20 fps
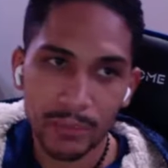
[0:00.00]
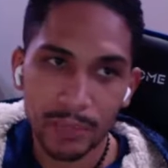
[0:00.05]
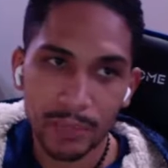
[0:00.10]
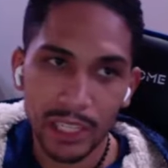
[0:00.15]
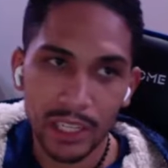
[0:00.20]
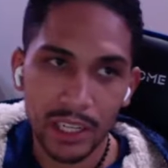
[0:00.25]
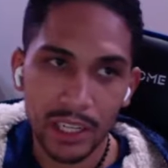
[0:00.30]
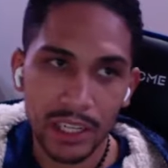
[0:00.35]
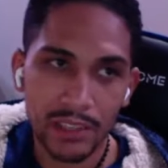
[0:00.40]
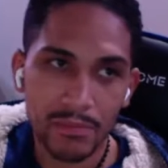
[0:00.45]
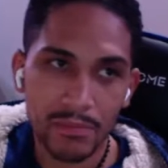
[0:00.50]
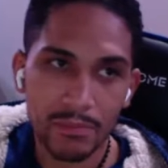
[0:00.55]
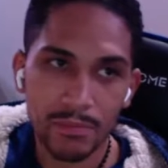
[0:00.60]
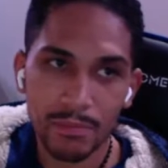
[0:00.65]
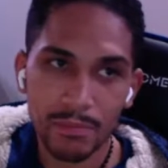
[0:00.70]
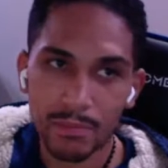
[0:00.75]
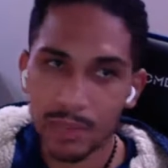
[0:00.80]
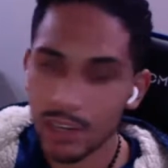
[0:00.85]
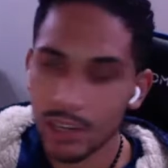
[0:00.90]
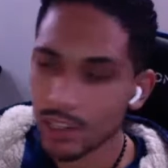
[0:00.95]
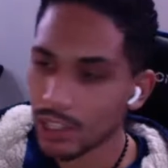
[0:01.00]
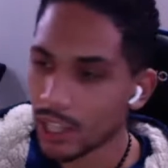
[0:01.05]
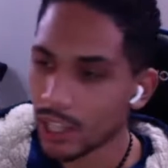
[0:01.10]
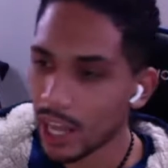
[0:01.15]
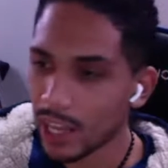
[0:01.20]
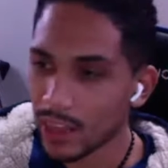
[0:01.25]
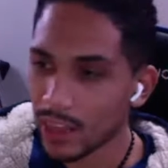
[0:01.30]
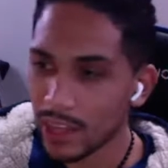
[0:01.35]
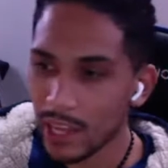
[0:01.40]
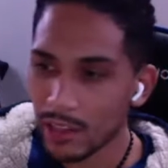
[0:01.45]
Because there's a
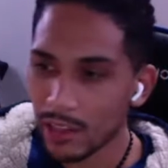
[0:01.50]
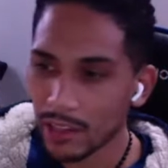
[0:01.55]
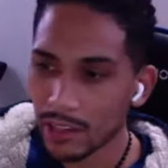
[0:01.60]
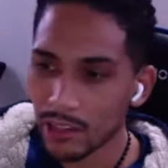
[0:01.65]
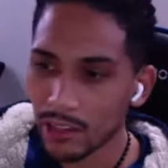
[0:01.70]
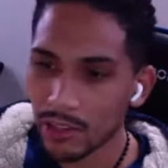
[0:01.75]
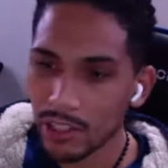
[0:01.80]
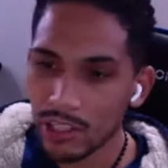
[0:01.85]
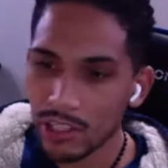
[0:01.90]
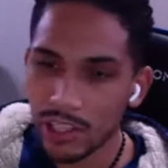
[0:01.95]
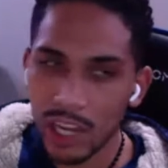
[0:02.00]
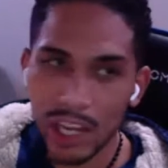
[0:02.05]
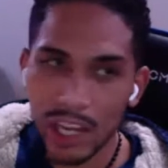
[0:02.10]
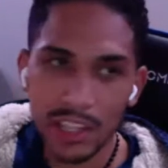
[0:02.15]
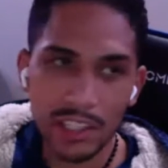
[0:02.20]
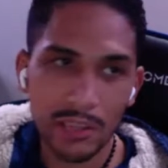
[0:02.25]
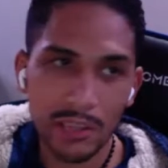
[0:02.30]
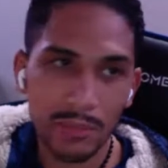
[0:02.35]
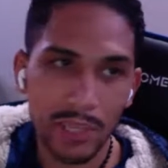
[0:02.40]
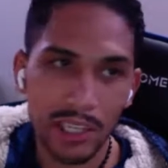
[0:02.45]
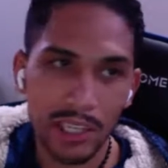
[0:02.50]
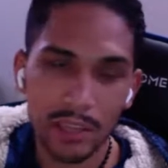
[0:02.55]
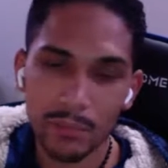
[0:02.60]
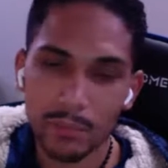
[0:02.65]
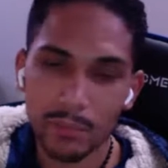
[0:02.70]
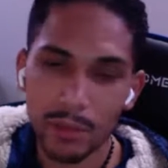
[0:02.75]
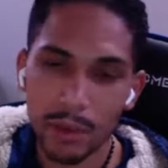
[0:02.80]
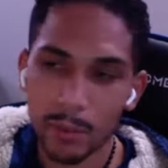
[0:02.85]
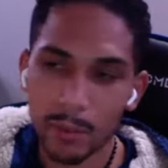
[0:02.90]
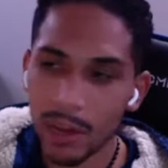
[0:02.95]
lot that you can change to be
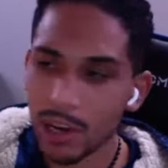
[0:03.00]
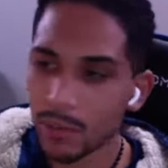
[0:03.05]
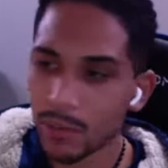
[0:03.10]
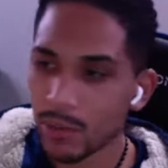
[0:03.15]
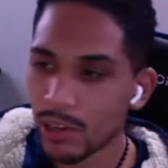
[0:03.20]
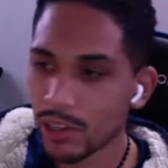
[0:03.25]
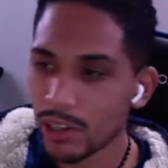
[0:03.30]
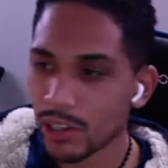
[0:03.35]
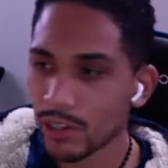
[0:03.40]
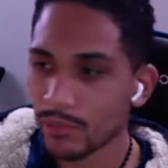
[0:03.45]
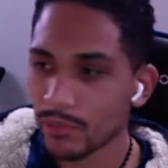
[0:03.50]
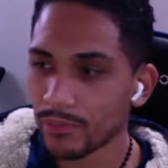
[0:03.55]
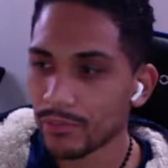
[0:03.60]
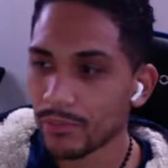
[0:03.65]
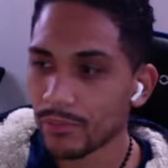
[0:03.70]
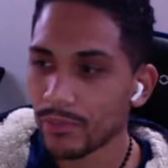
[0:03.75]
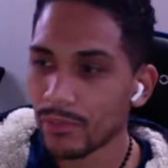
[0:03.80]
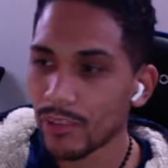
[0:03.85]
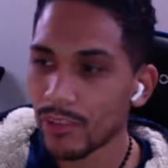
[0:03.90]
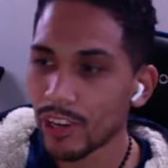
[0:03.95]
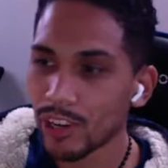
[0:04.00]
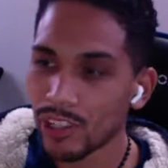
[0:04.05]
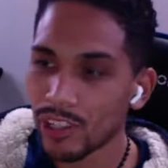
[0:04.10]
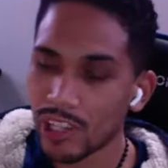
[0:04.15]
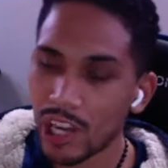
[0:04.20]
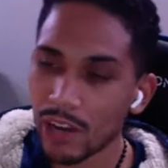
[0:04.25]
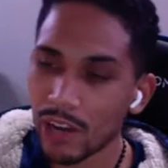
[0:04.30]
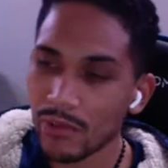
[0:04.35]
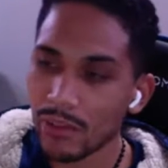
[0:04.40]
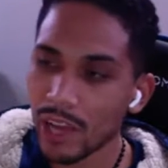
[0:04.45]
a better person for
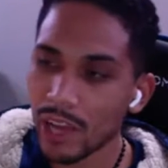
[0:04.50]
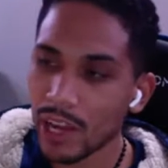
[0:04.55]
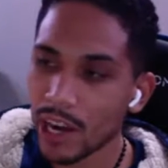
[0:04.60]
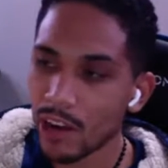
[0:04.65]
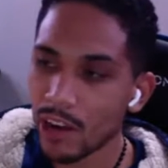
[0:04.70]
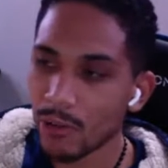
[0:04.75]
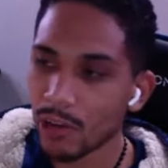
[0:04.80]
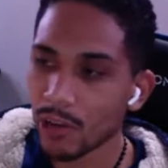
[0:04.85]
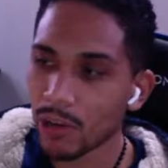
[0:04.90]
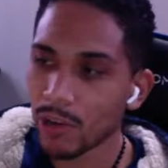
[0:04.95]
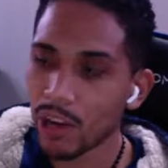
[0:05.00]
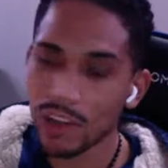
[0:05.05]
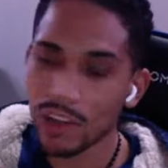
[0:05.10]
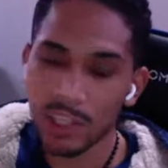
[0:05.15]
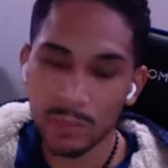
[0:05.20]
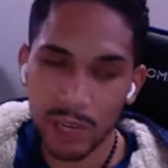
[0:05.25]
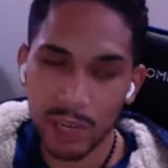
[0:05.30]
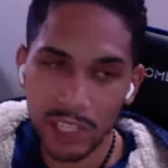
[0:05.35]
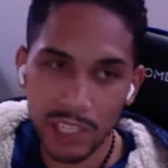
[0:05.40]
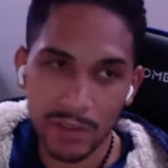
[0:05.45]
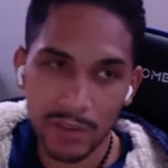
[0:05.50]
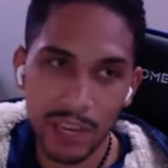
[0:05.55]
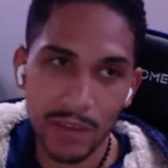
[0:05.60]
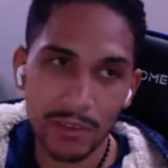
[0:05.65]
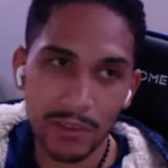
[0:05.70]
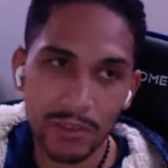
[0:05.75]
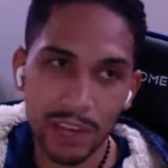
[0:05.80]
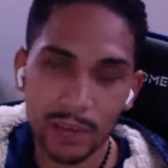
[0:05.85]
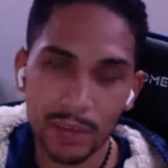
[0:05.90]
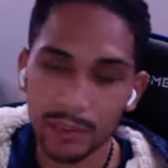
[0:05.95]
yourself and everyone around you, especially if you
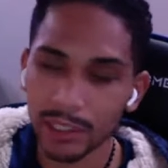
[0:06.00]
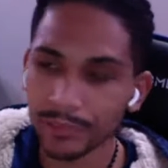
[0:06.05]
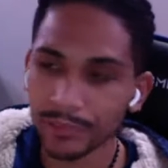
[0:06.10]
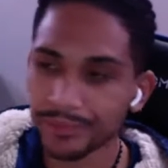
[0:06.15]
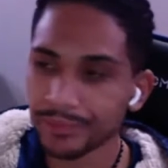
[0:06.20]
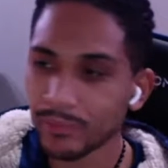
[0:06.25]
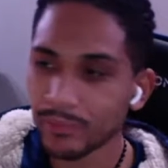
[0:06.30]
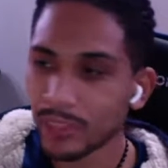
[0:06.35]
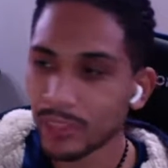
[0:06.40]
have a family.